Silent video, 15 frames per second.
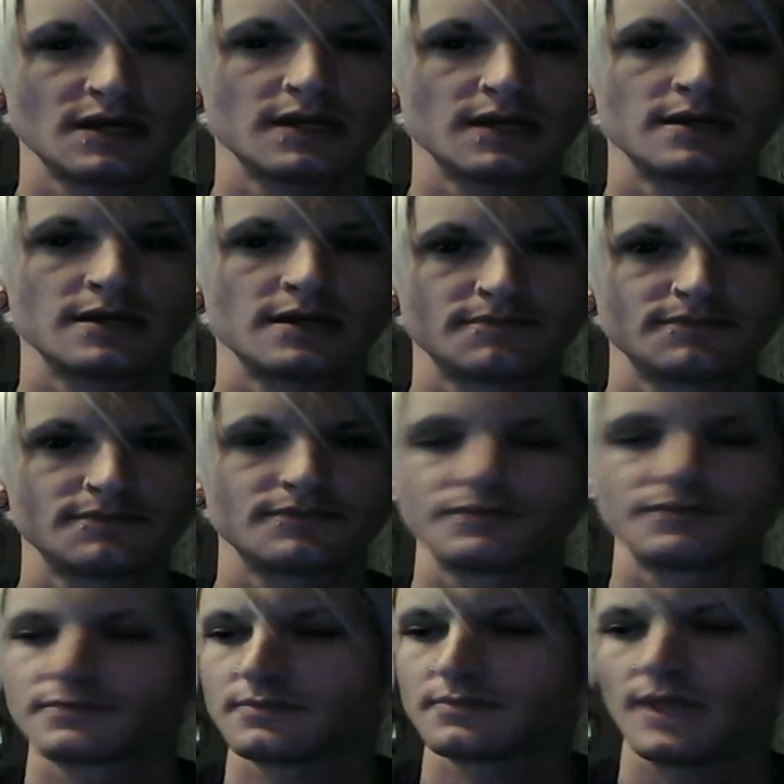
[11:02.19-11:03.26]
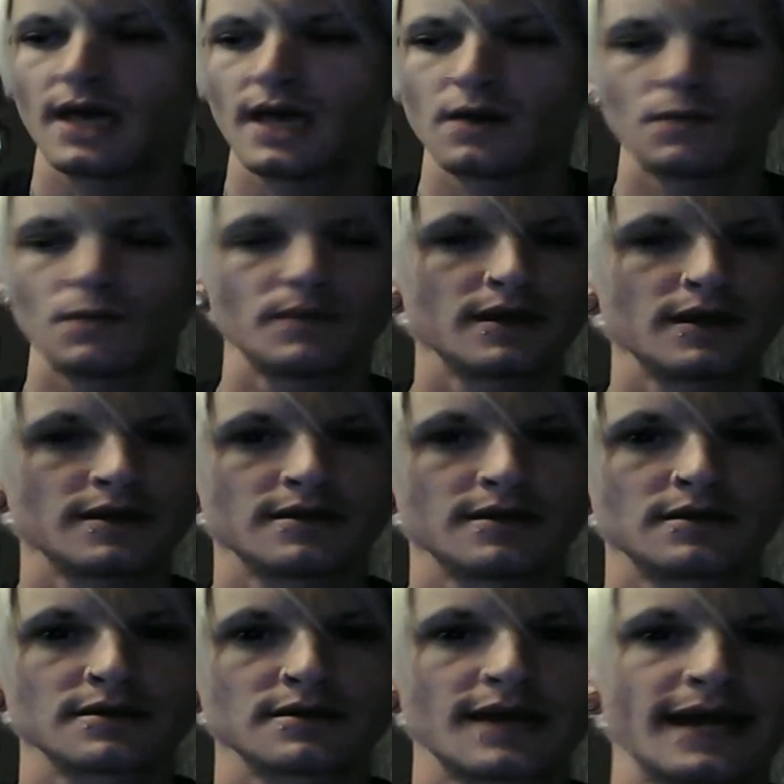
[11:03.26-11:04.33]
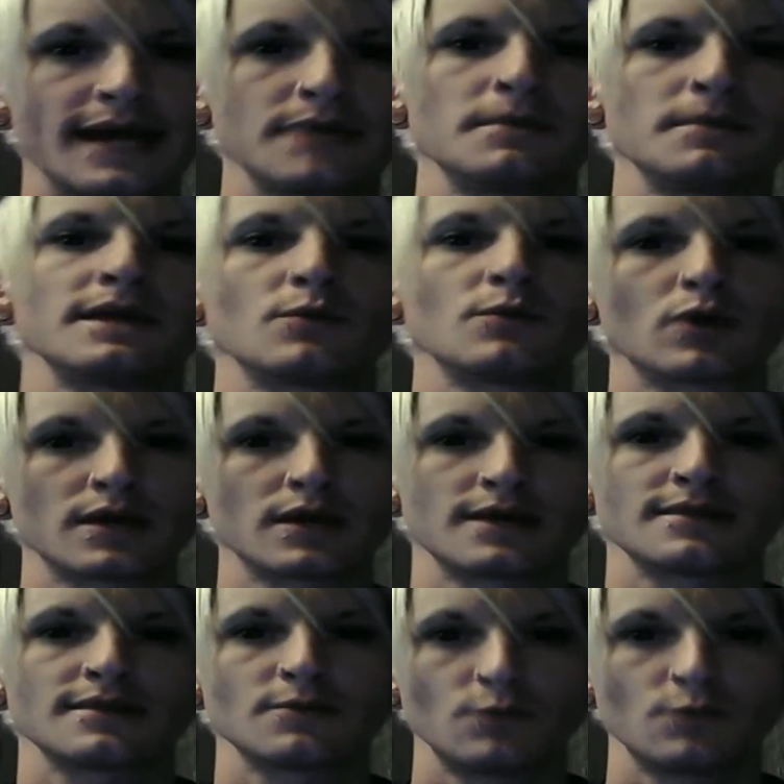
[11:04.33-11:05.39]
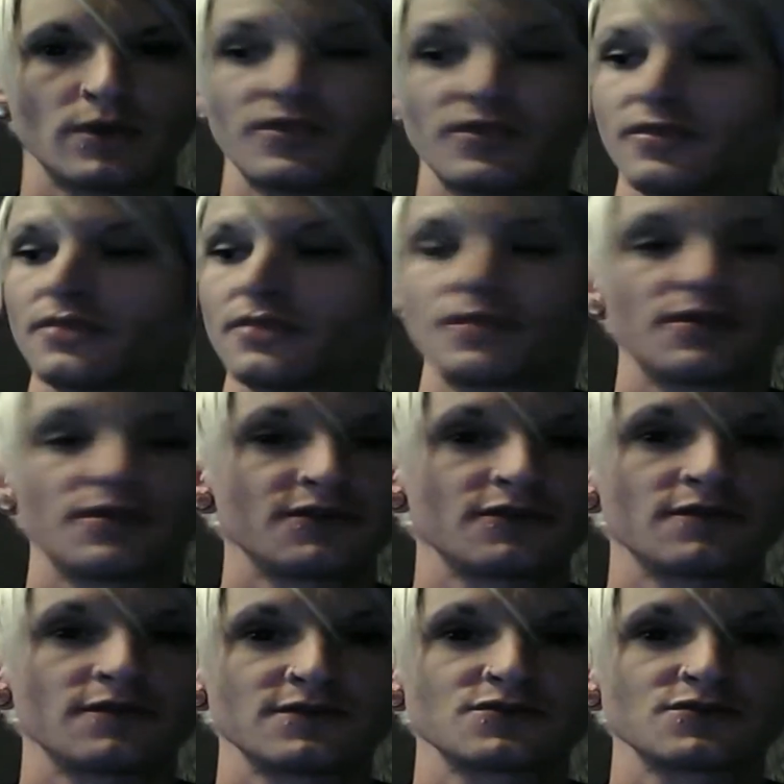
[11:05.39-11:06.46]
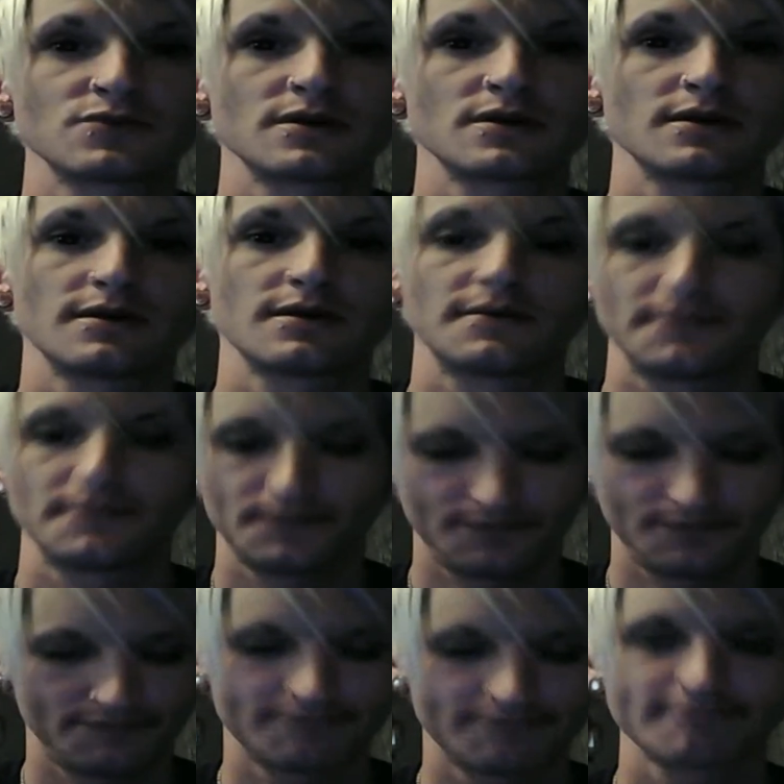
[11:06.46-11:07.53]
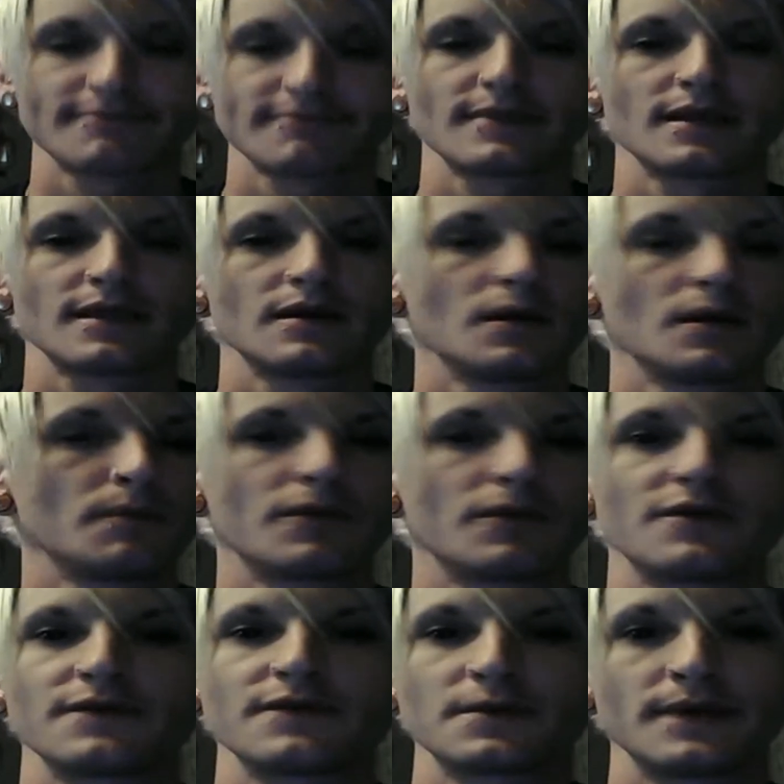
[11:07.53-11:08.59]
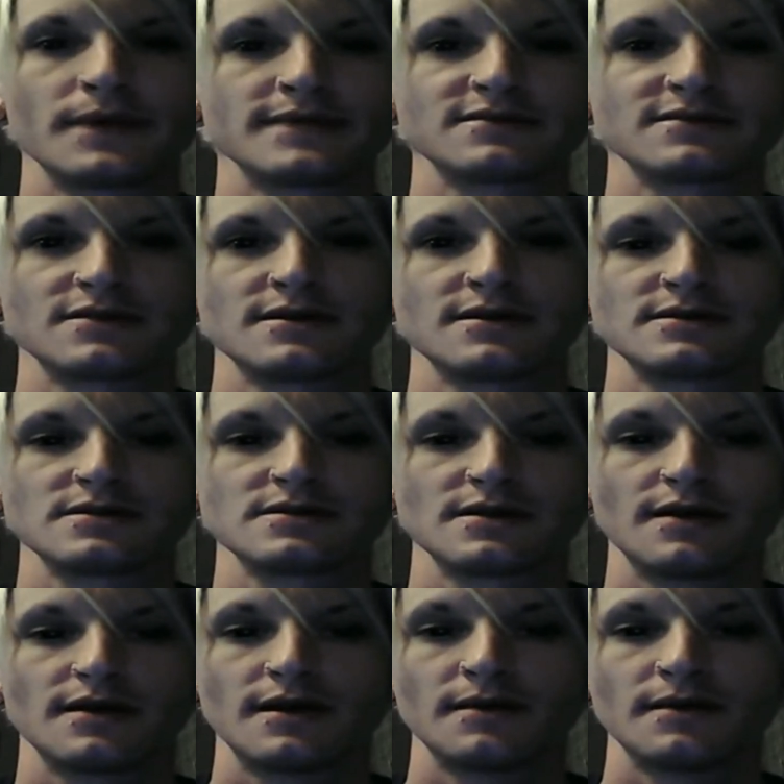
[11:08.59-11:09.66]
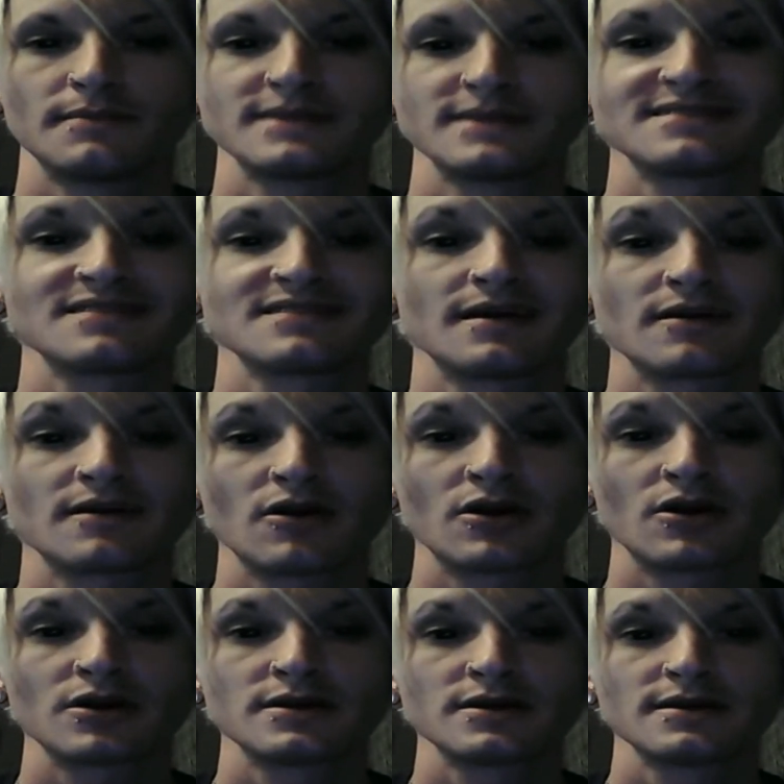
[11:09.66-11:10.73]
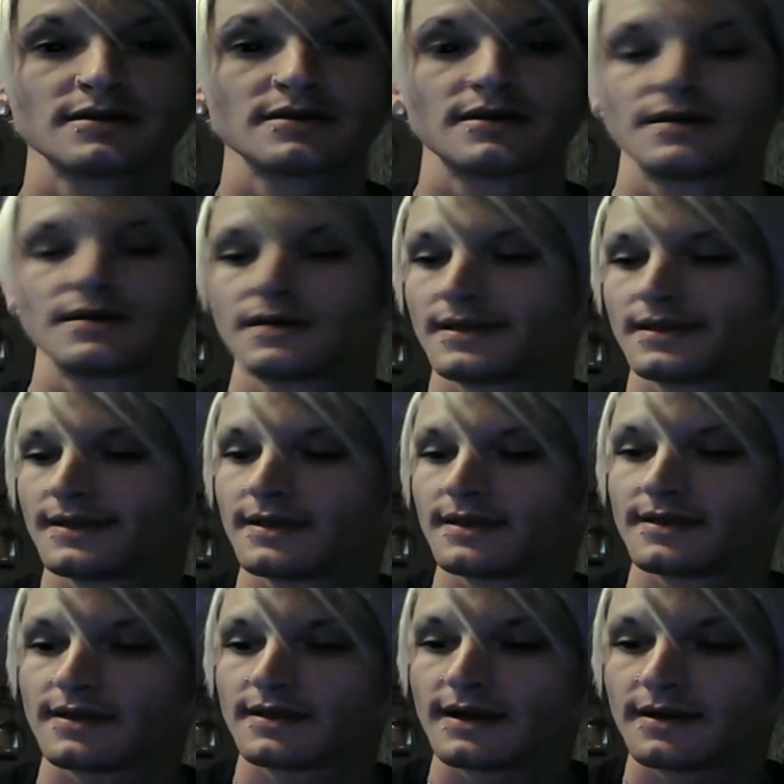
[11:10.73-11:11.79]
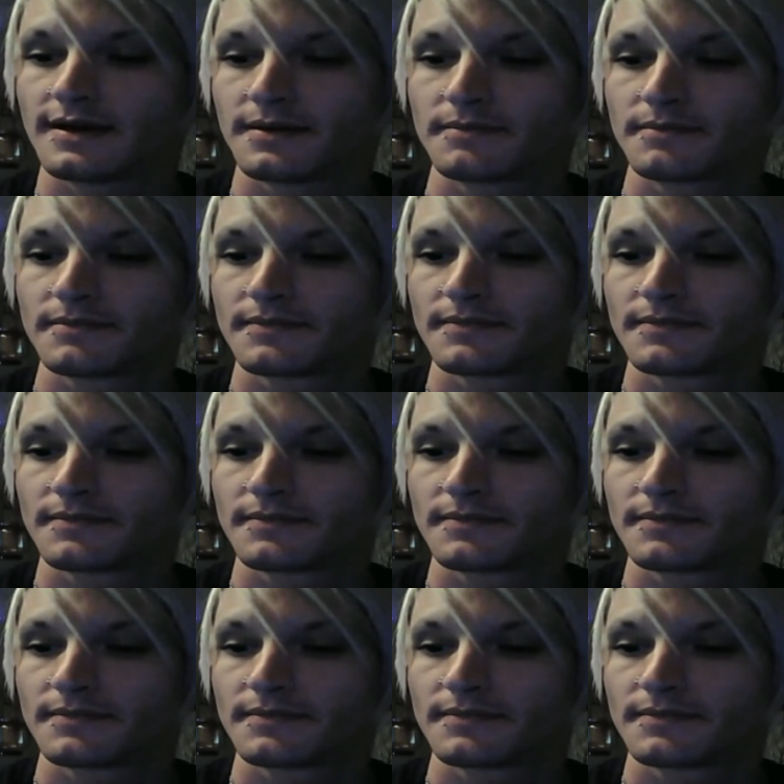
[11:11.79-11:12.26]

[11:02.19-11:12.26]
just kind of help me and guide me in working with the servitor. Perfect way to start. Um, it's not hard um,